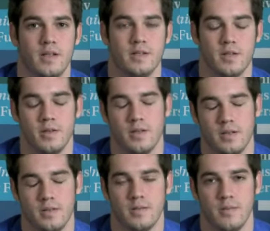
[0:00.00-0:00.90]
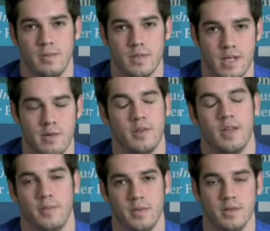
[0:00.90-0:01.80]
and so you can maybe stay with
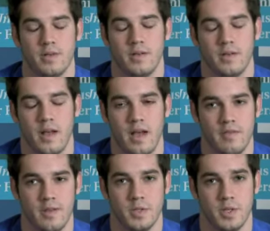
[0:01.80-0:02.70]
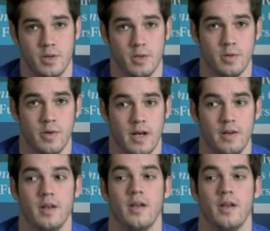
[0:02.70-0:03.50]
them or have them show you around.